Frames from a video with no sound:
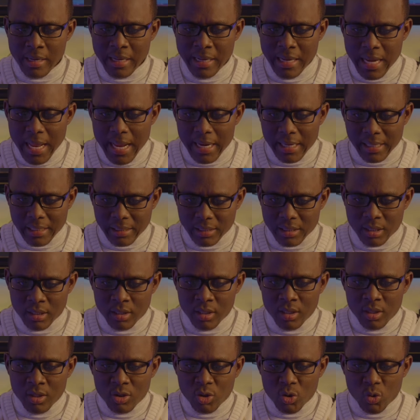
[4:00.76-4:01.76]
linked
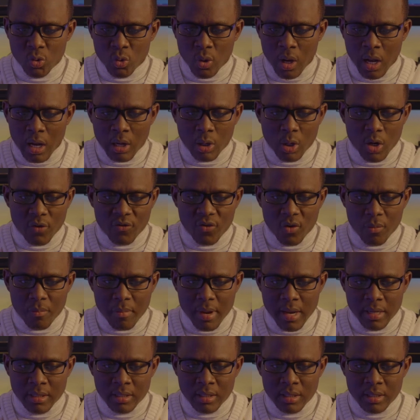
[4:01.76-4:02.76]
to a
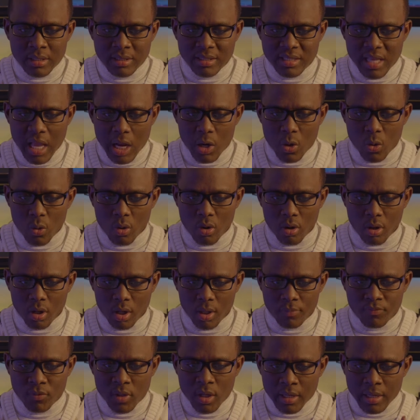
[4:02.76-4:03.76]
government circular
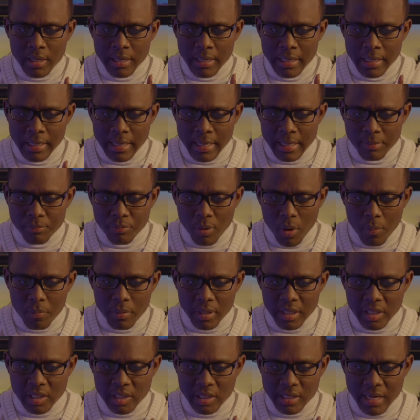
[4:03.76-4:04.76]

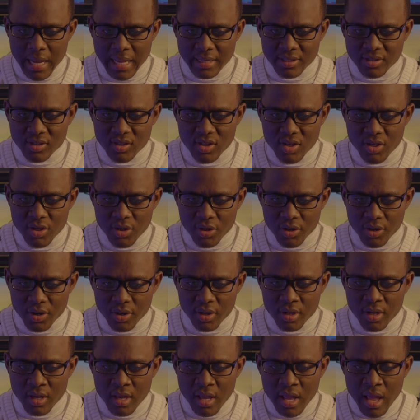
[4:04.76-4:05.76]
published last year,
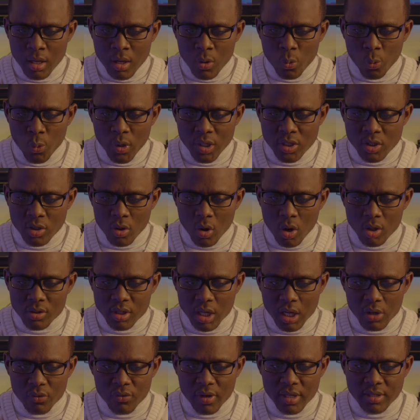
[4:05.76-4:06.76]
which
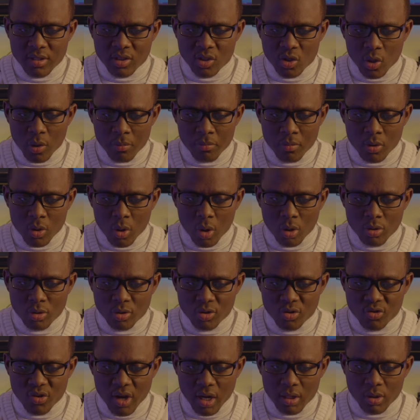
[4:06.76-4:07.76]
ordered some
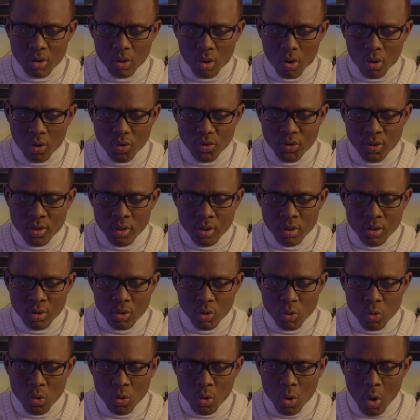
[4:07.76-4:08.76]
contractors
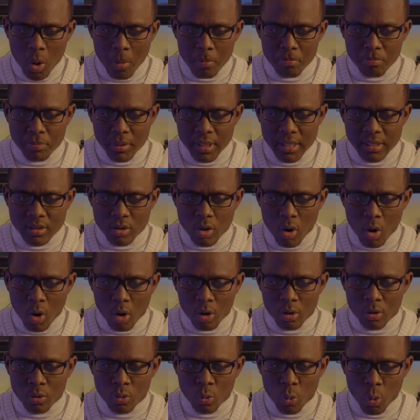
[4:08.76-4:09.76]
to complete
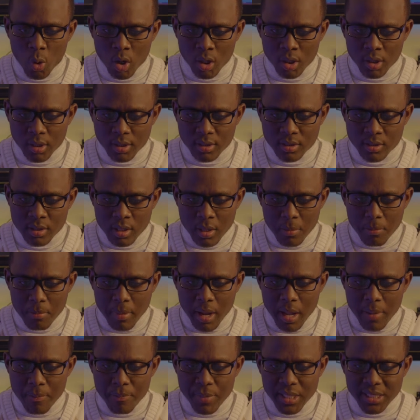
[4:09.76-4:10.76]
all works
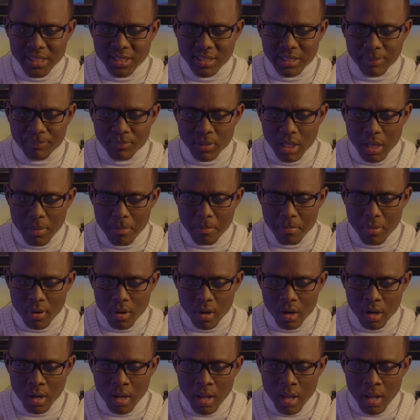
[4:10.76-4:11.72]
by mid-September